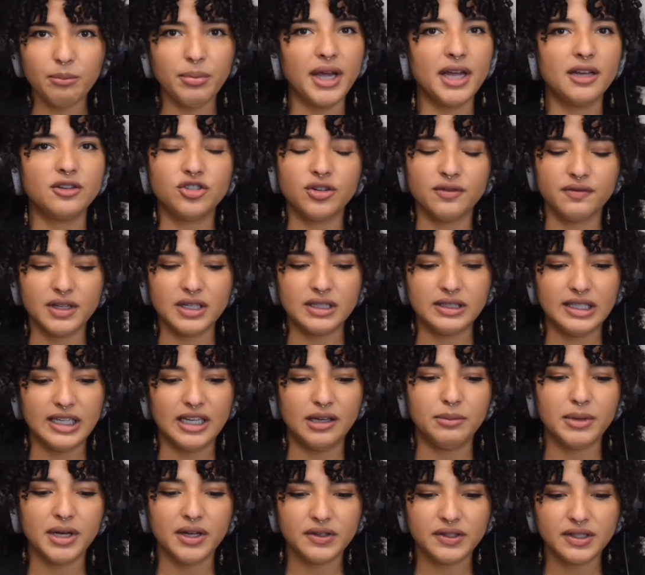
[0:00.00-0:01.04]
page of this
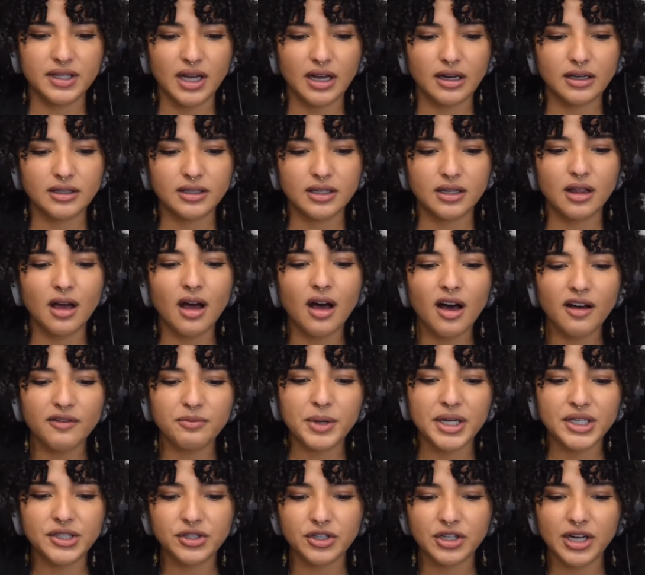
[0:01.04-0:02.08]
email says, the
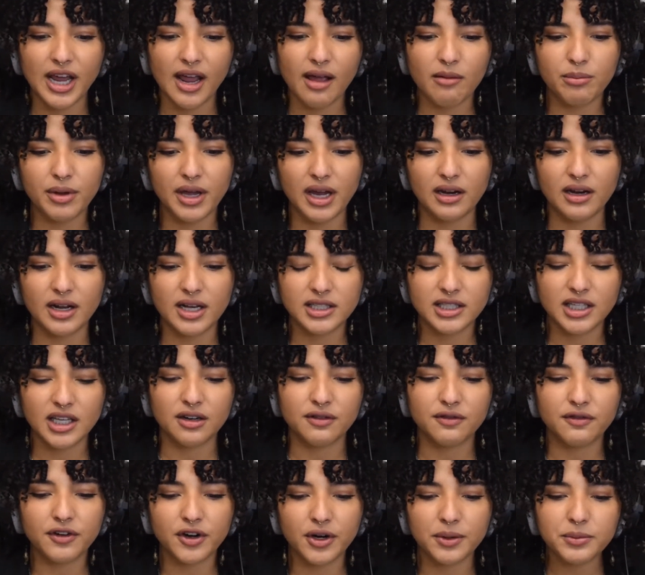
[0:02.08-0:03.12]
Hoffmeister campaign has
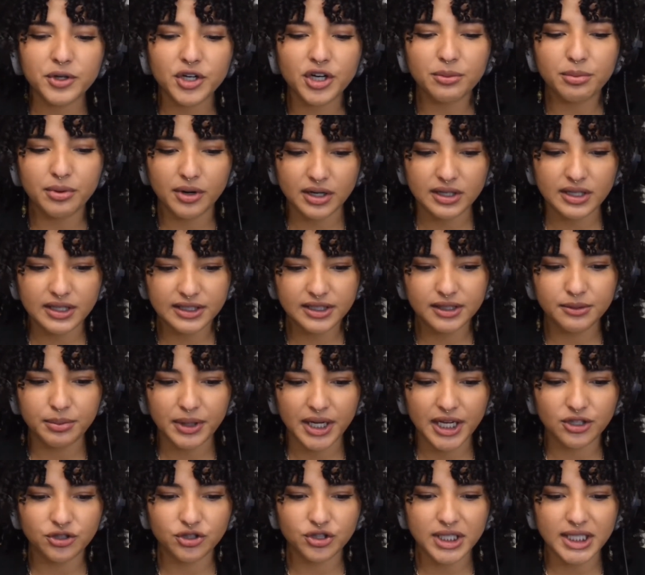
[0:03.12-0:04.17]
confirmed her
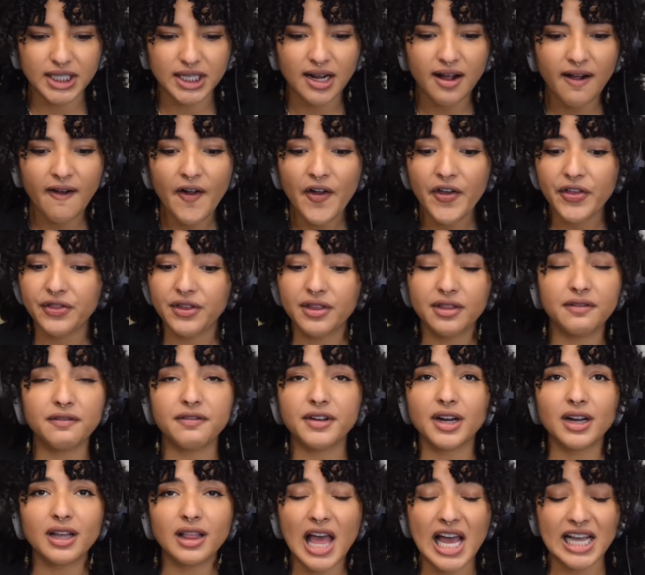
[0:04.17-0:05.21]
participation. Then the
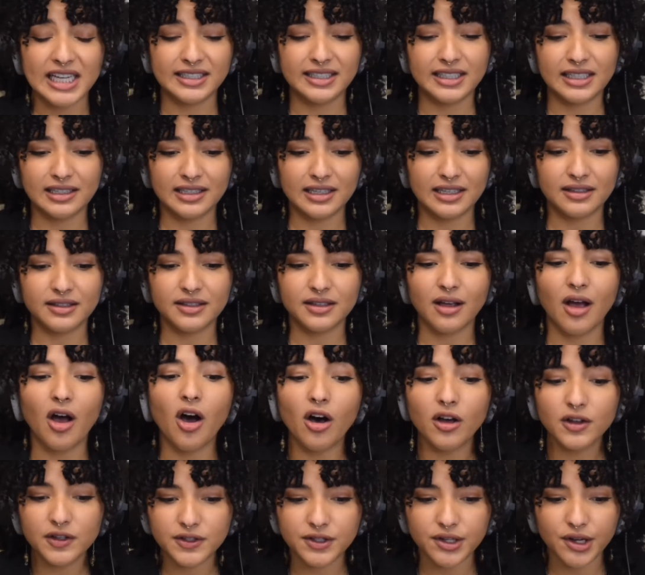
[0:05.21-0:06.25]
very last sentence,
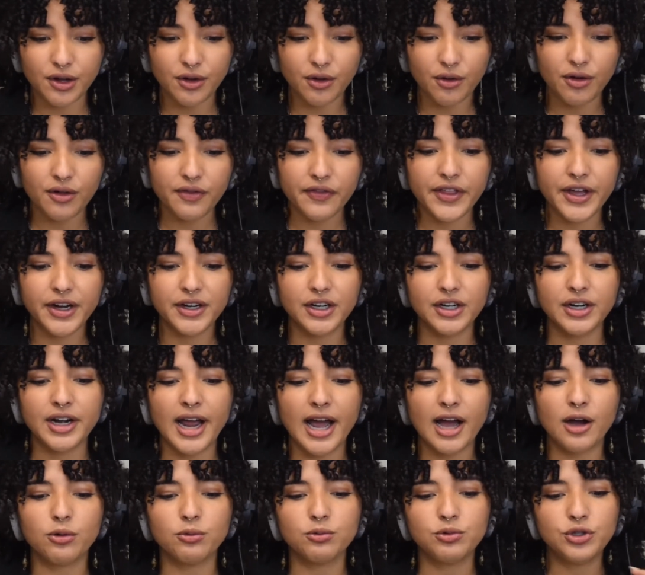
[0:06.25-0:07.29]
also, there are
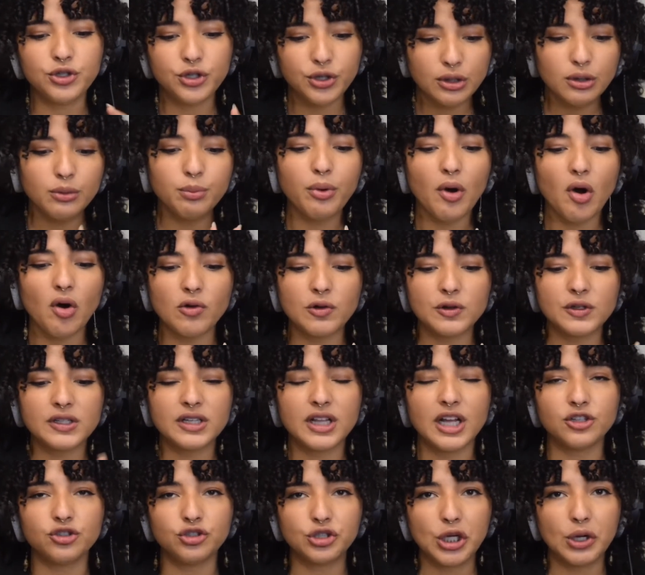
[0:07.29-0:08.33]
now two polls
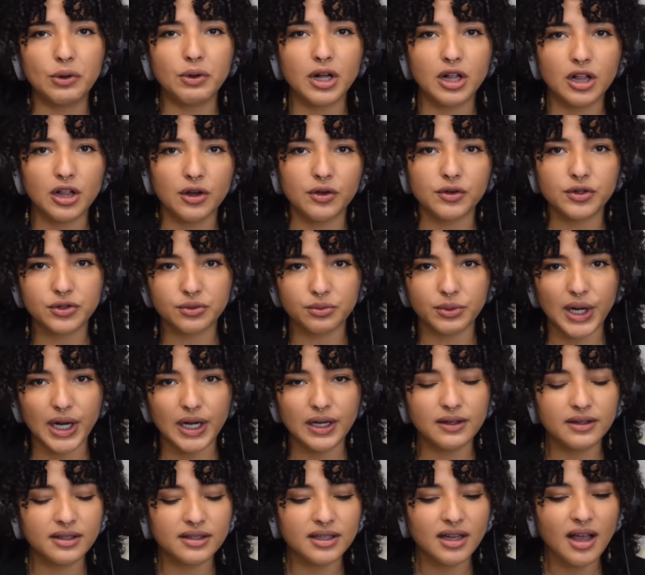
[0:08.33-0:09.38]
that show a close
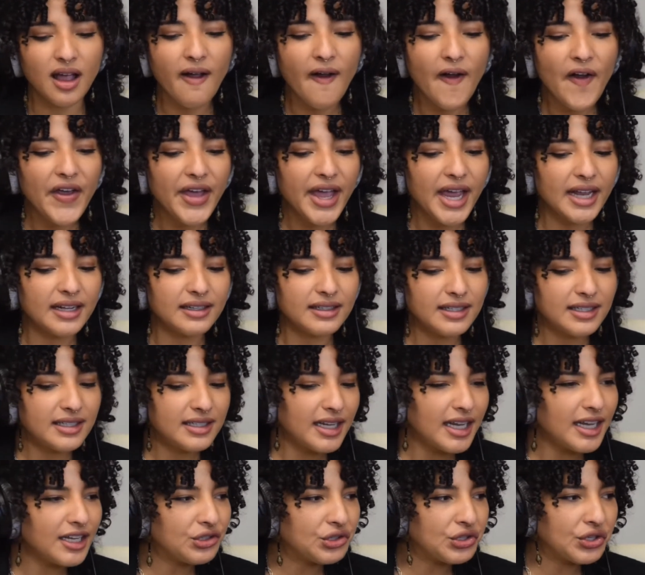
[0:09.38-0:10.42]
race. And
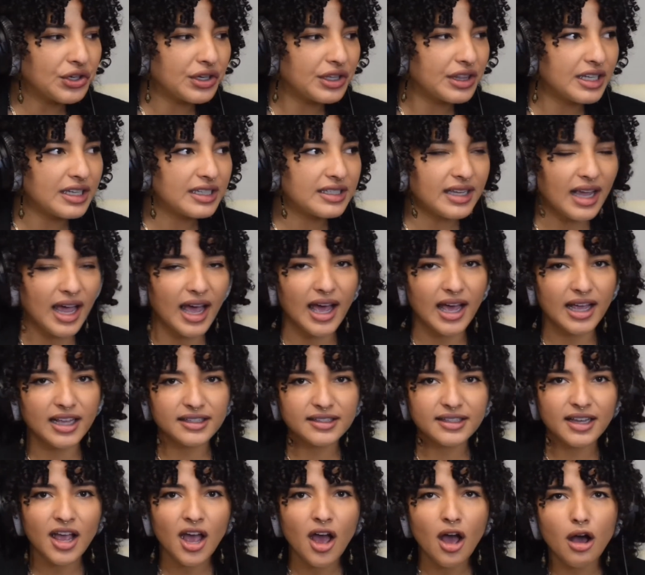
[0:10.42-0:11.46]
Stitt took this
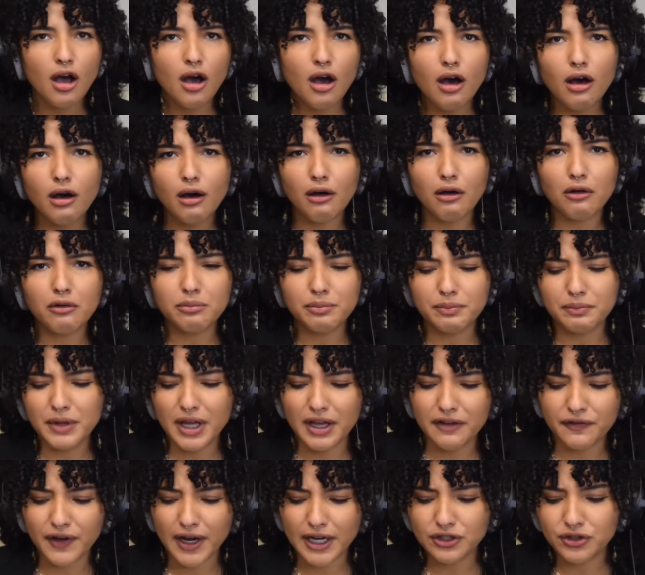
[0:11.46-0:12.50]
as, oh,
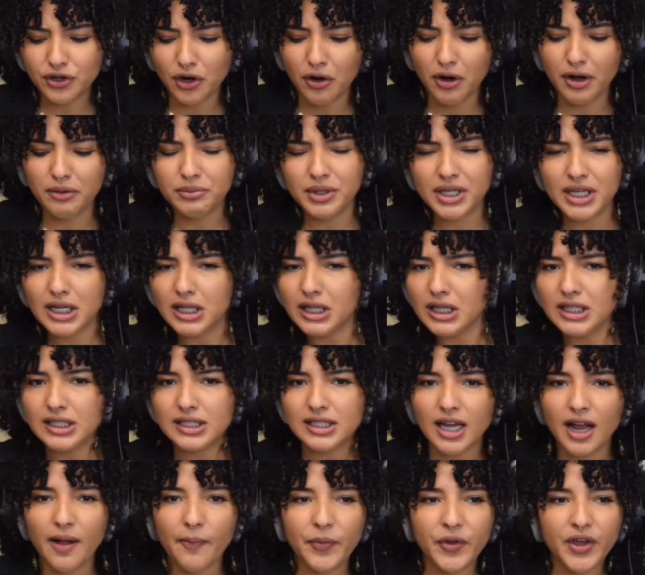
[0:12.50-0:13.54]
if I don't immediately
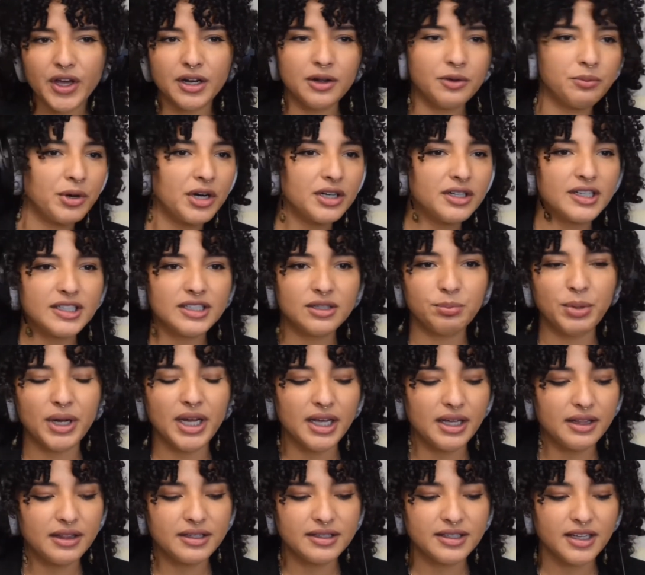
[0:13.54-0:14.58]
say I'm going to
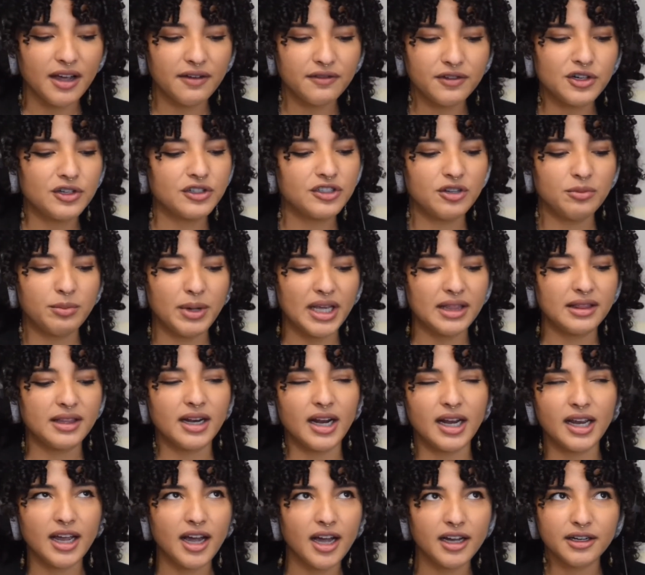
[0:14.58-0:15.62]
participate in this governor's debate that
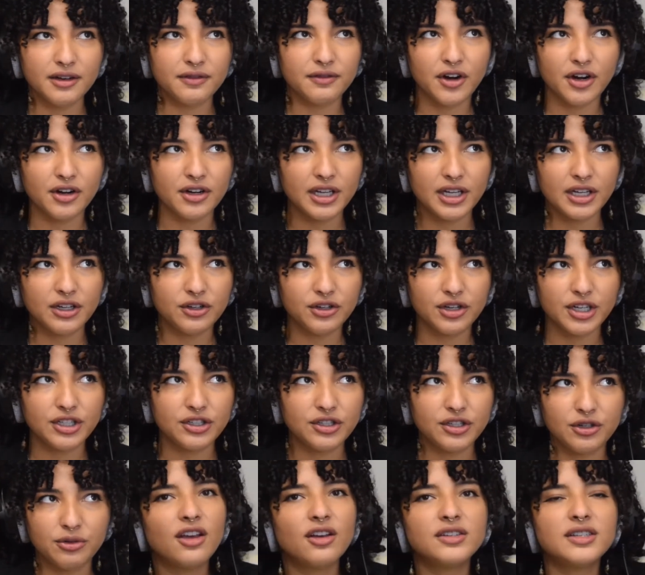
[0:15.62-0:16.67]
I kind of already agreed
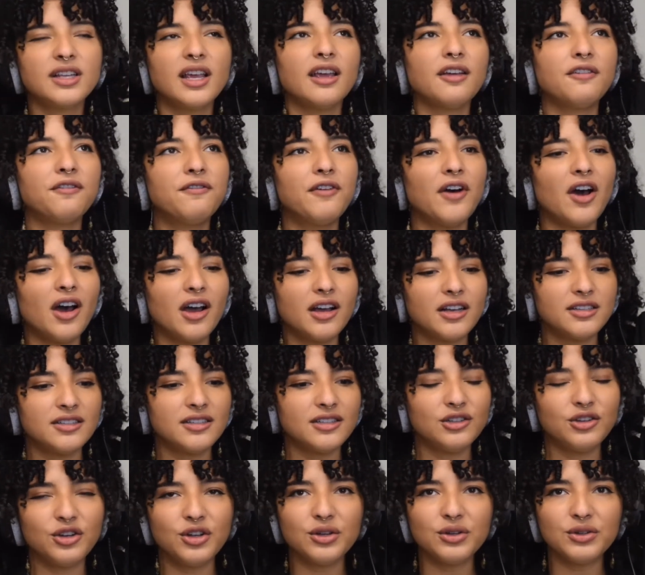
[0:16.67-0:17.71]
to. It was like Fox
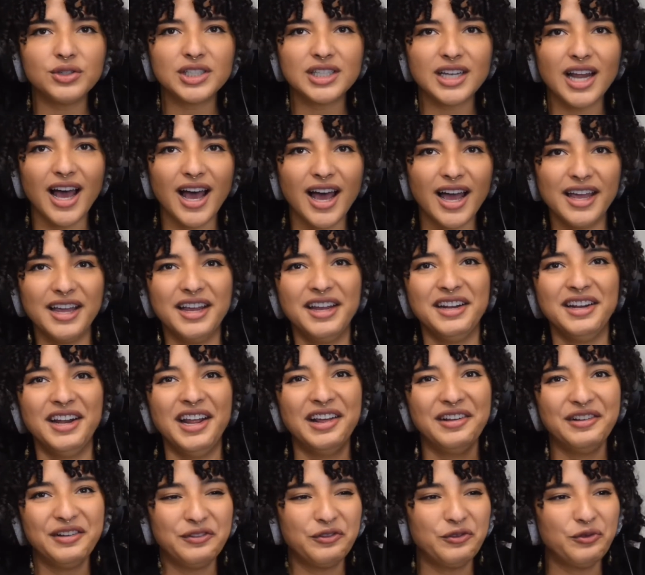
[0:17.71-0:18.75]
News
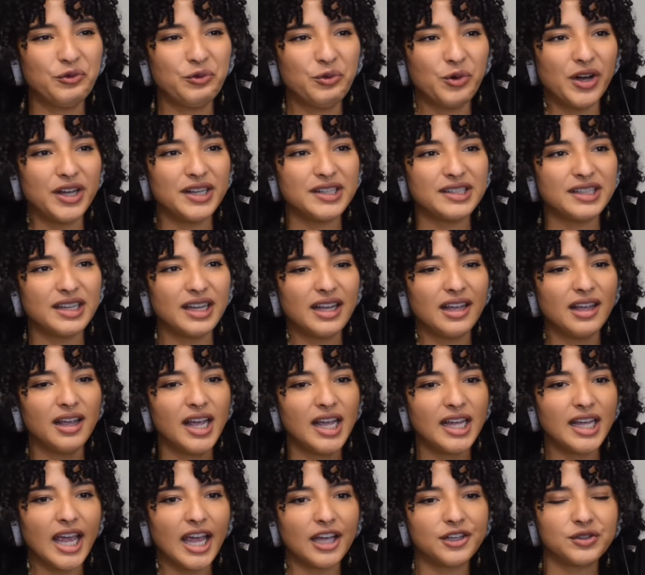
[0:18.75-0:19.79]
9. What is it?
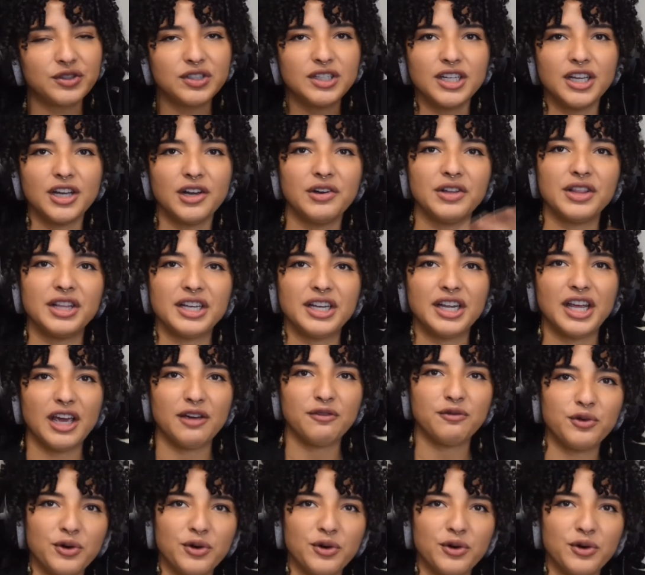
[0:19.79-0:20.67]
KOCO and then K4.